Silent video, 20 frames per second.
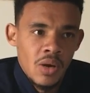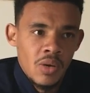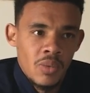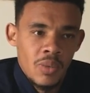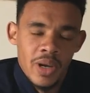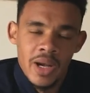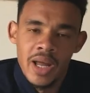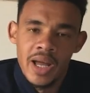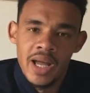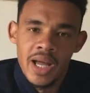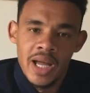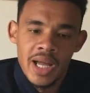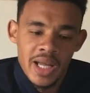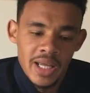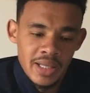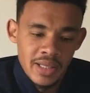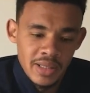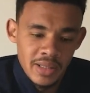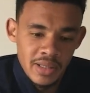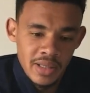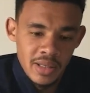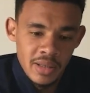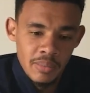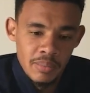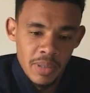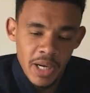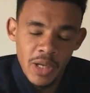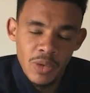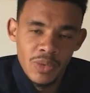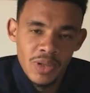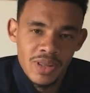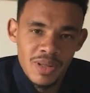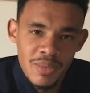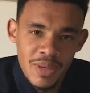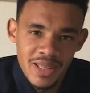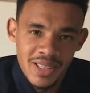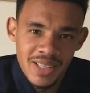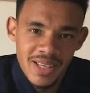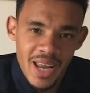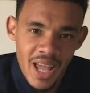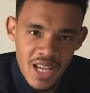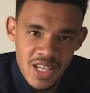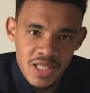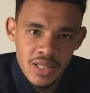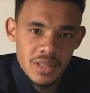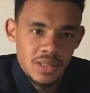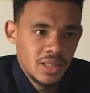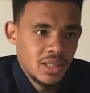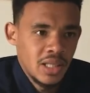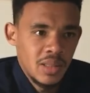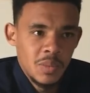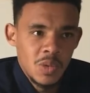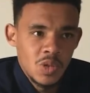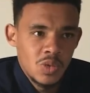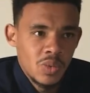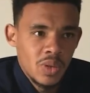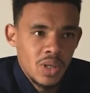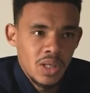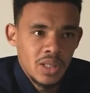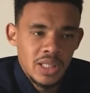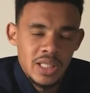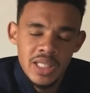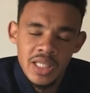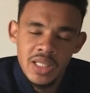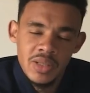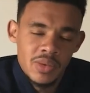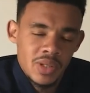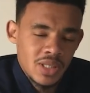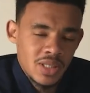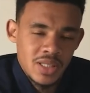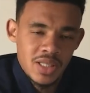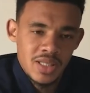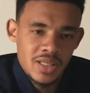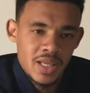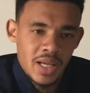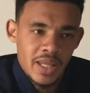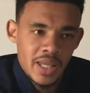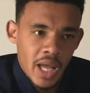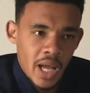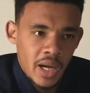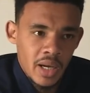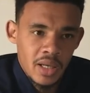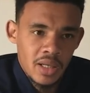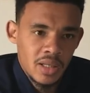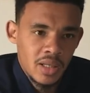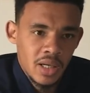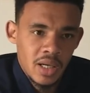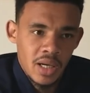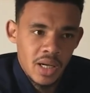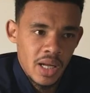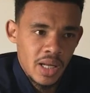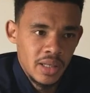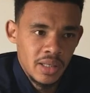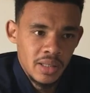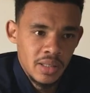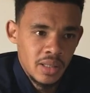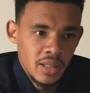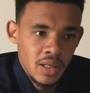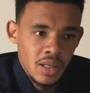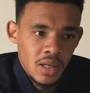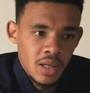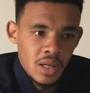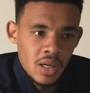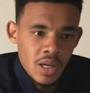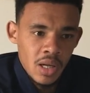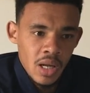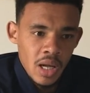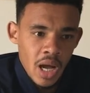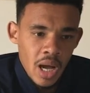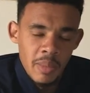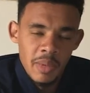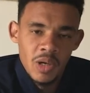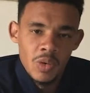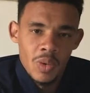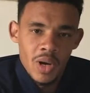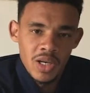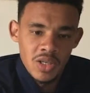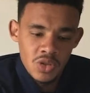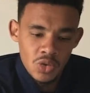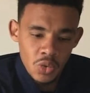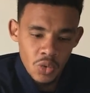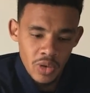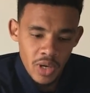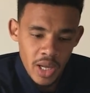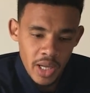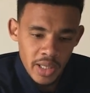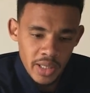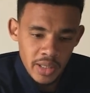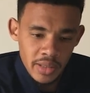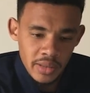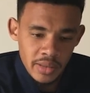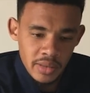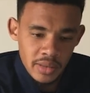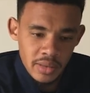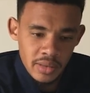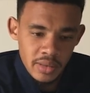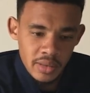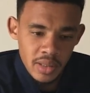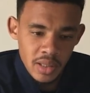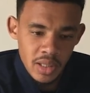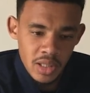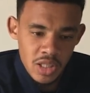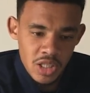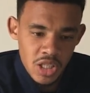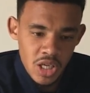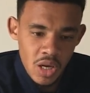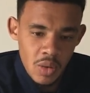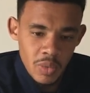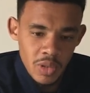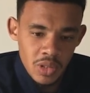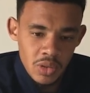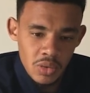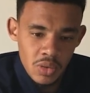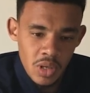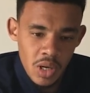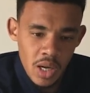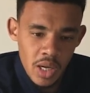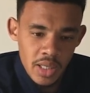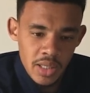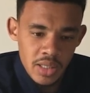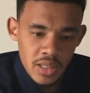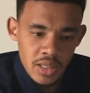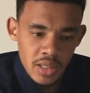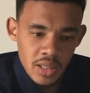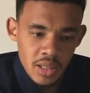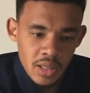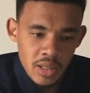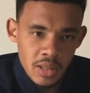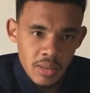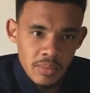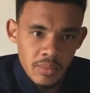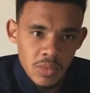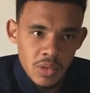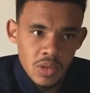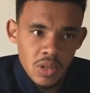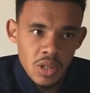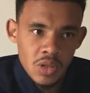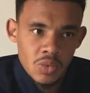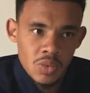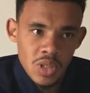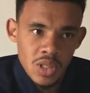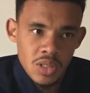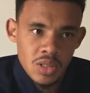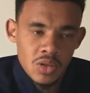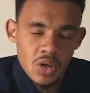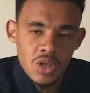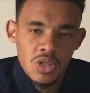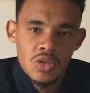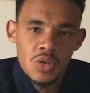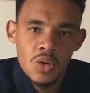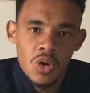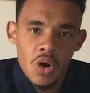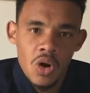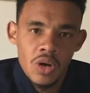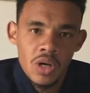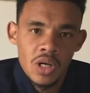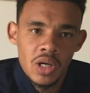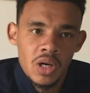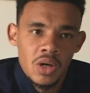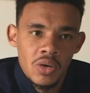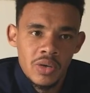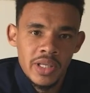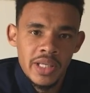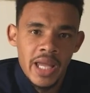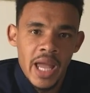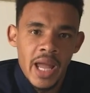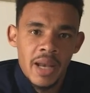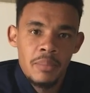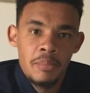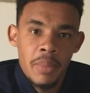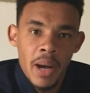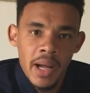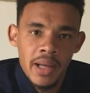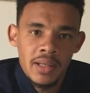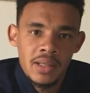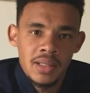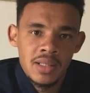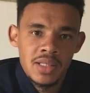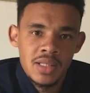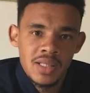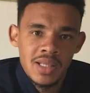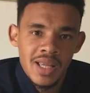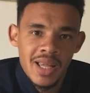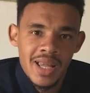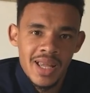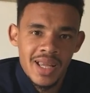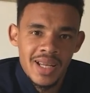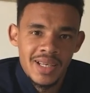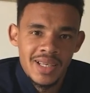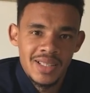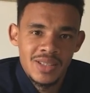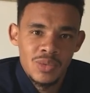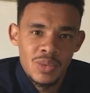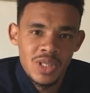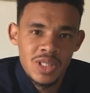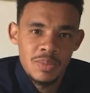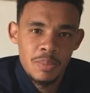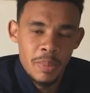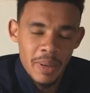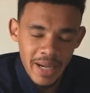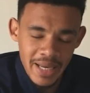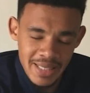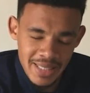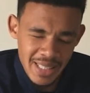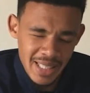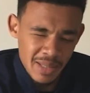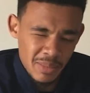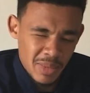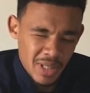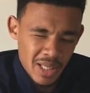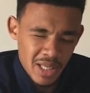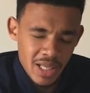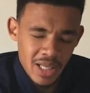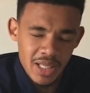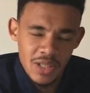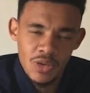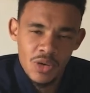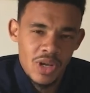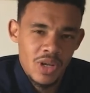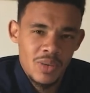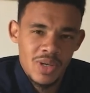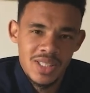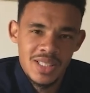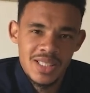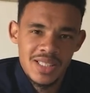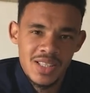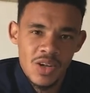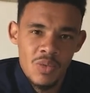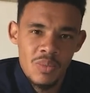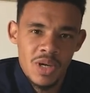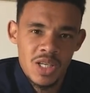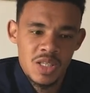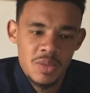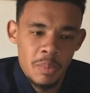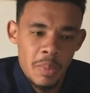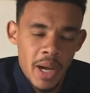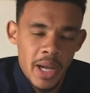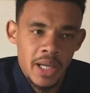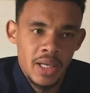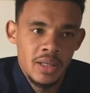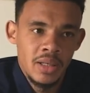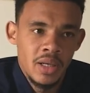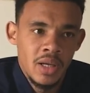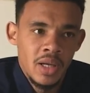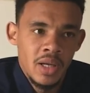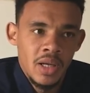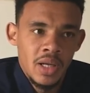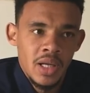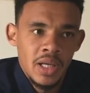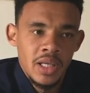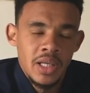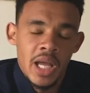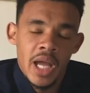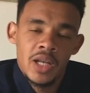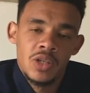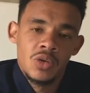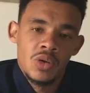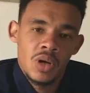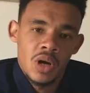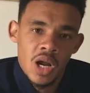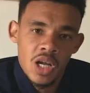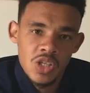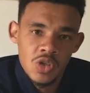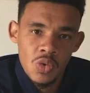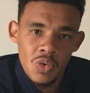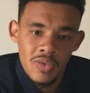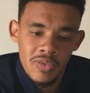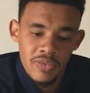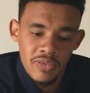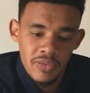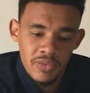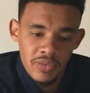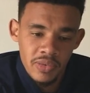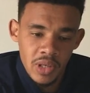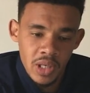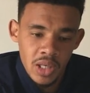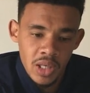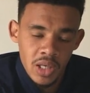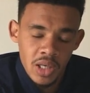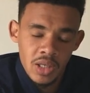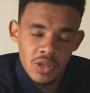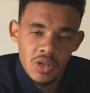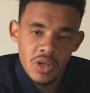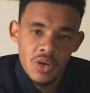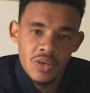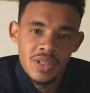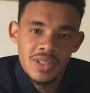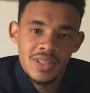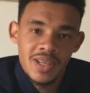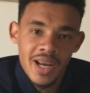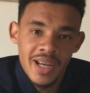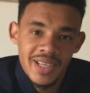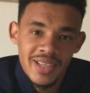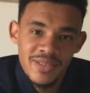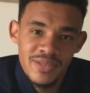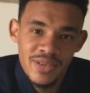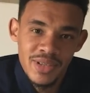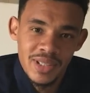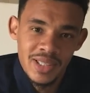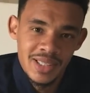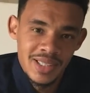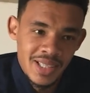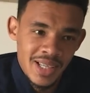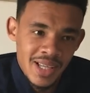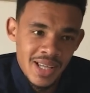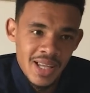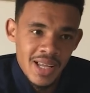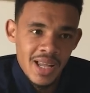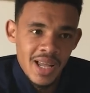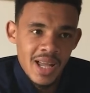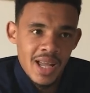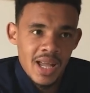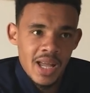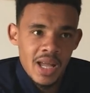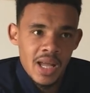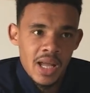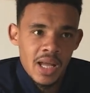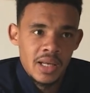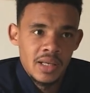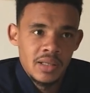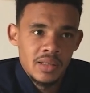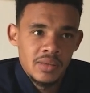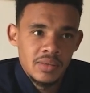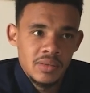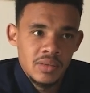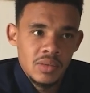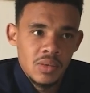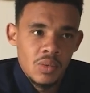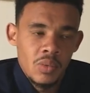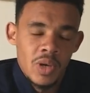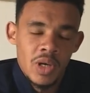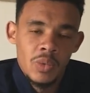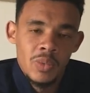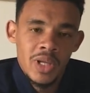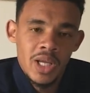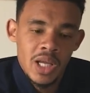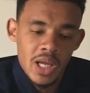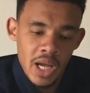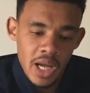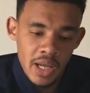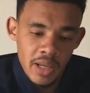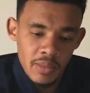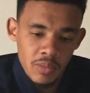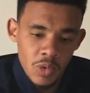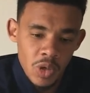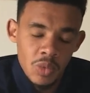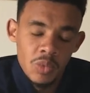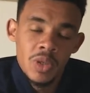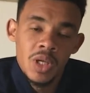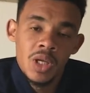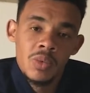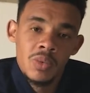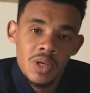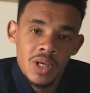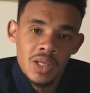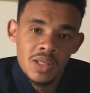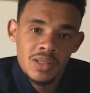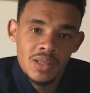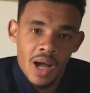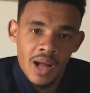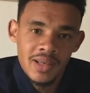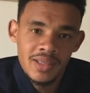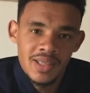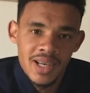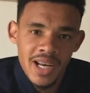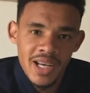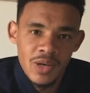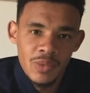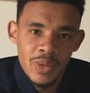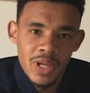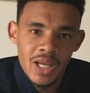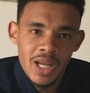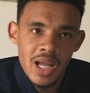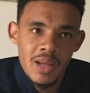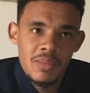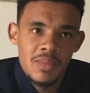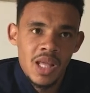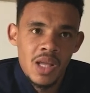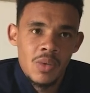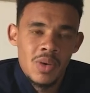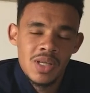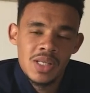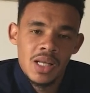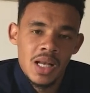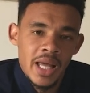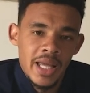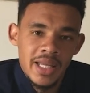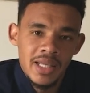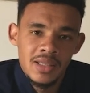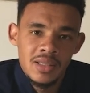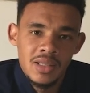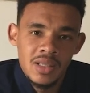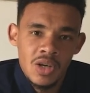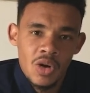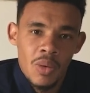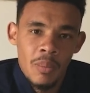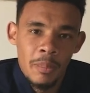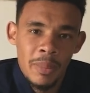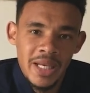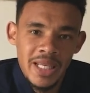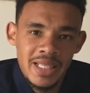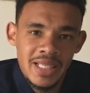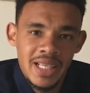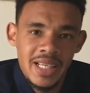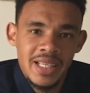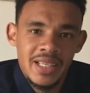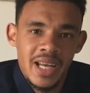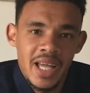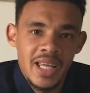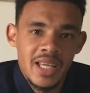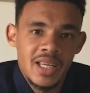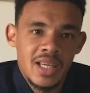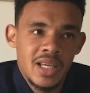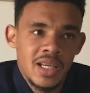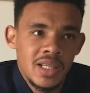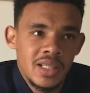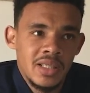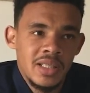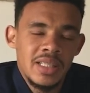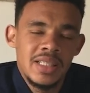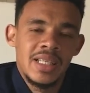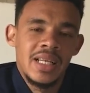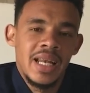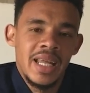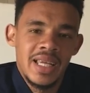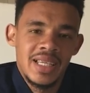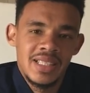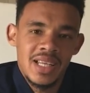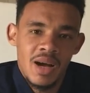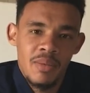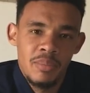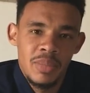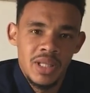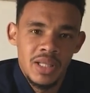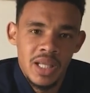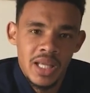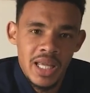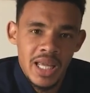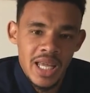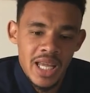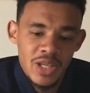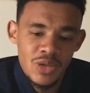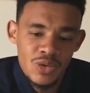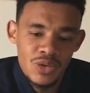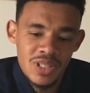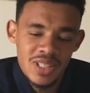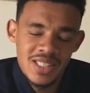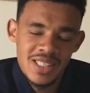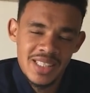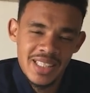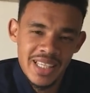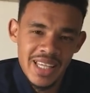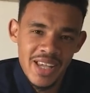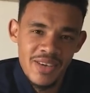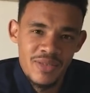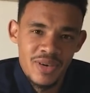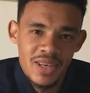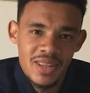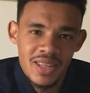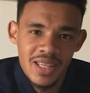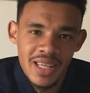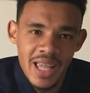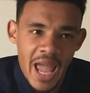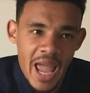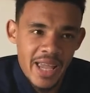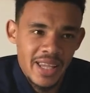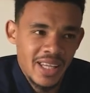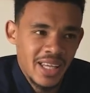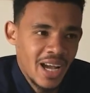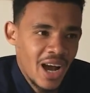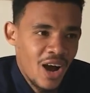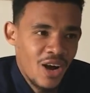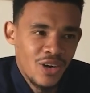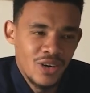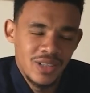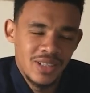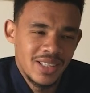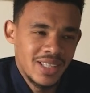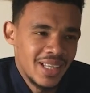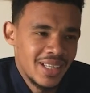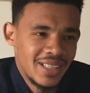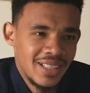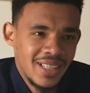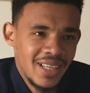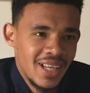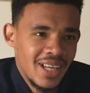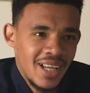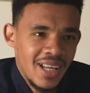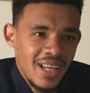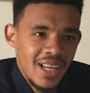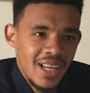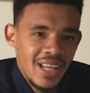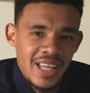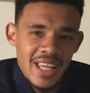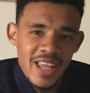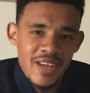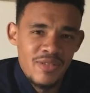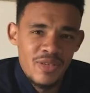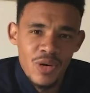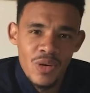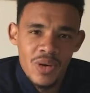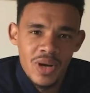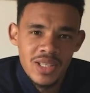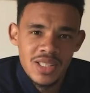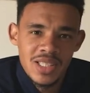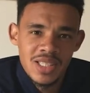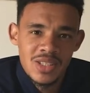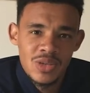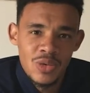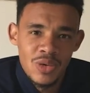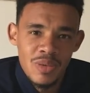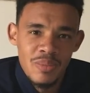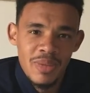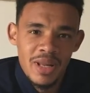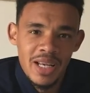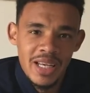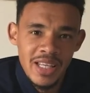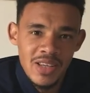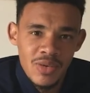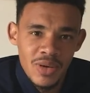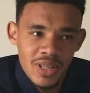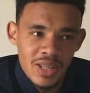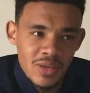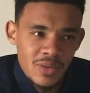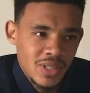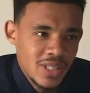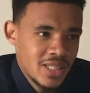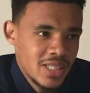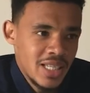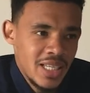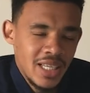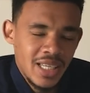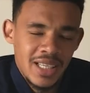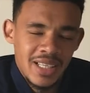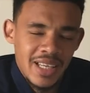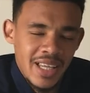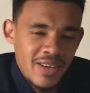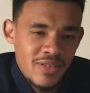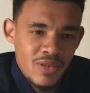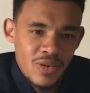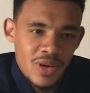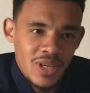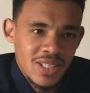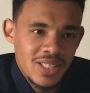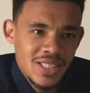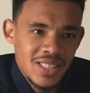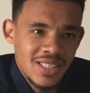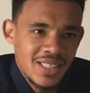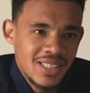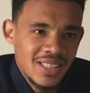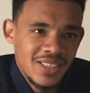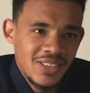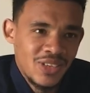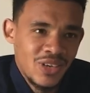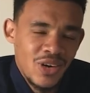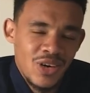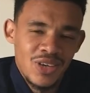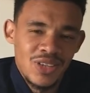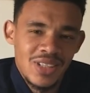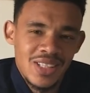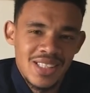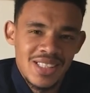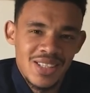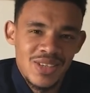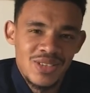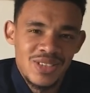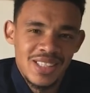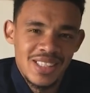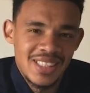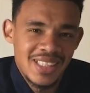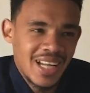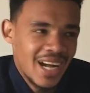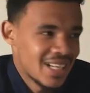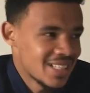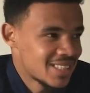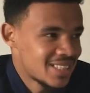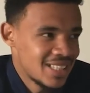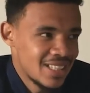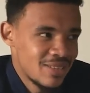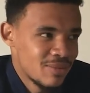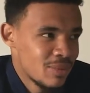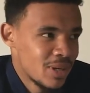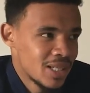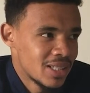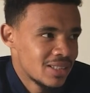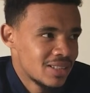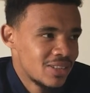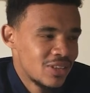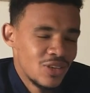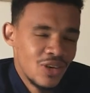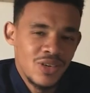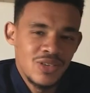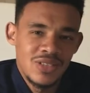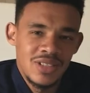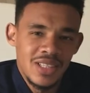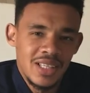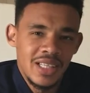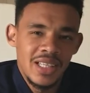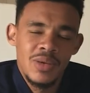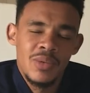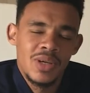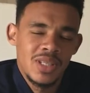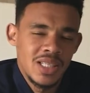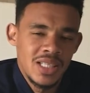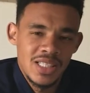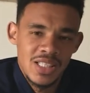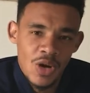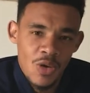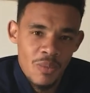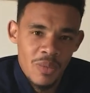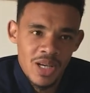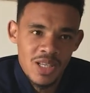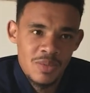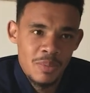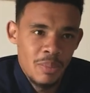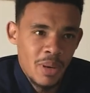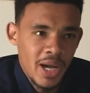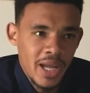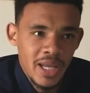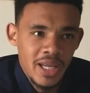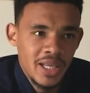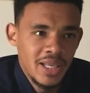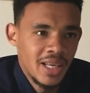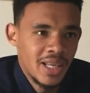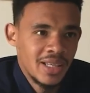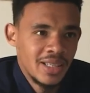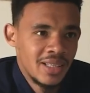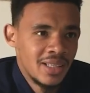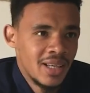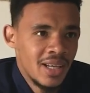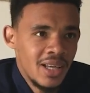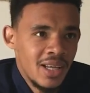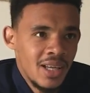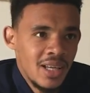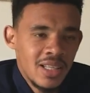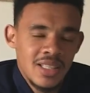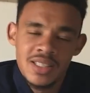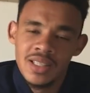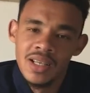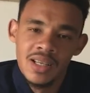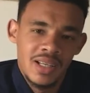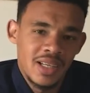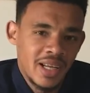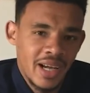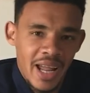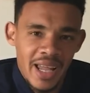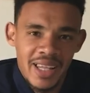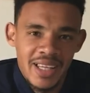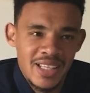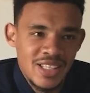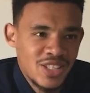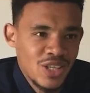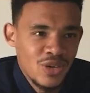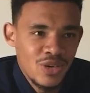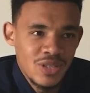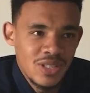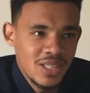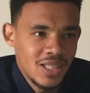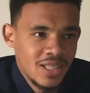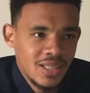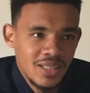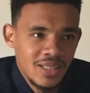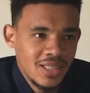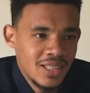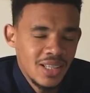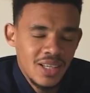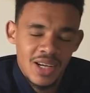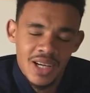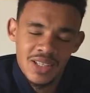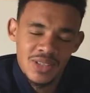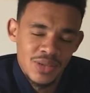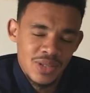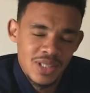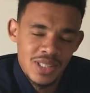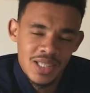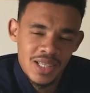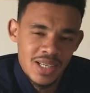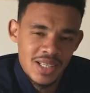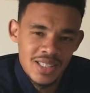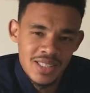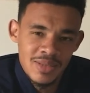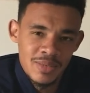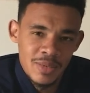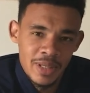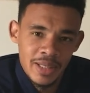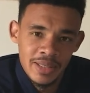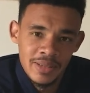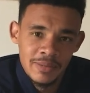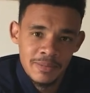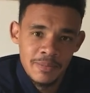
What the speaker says: When I played with him at the national team as well, he was just a character. And I mean, one story I can share with you guys, it was not so long ago, he had piles and it was pressing him. He was in so much pain, he had to rush off, the training field. And when we were done training, we came there, he was laying completely naked, his legs up in the air. You could see everything hanging out and everyone just couldn't believe what they were seeing. And everyone just, it was so disgusting, but, he was in so much pain and still cracking jokes. And yeah, it was crazy, man.